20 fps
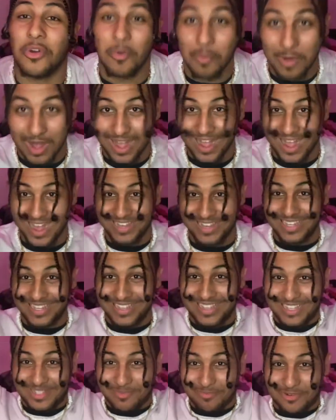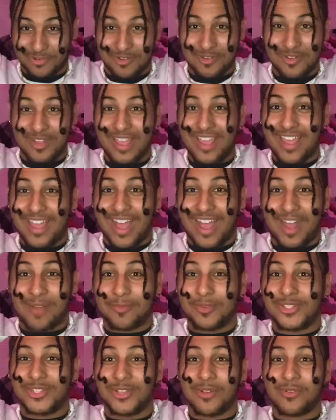why I did this, bro. I'm
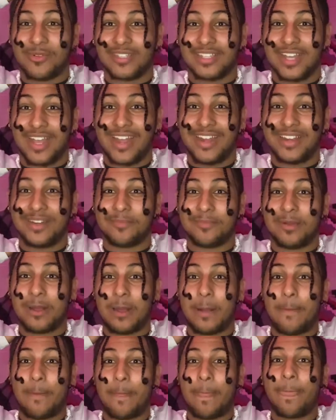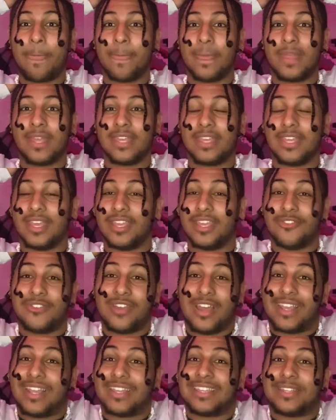so tired, but yeah, you
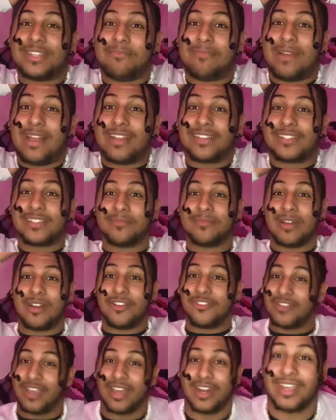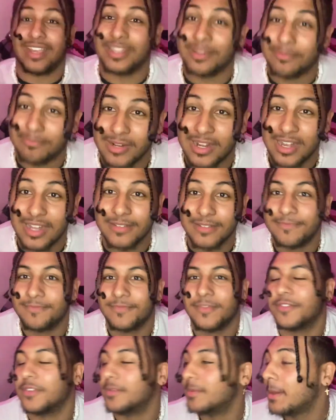gotta get to the bag somehow. You gotta get the bread
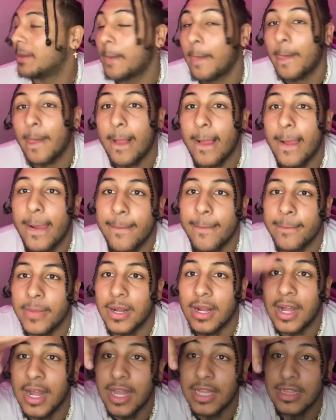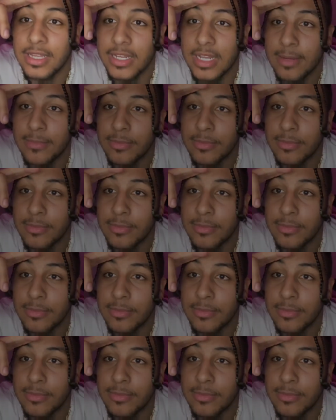Feel me? All right, love y'all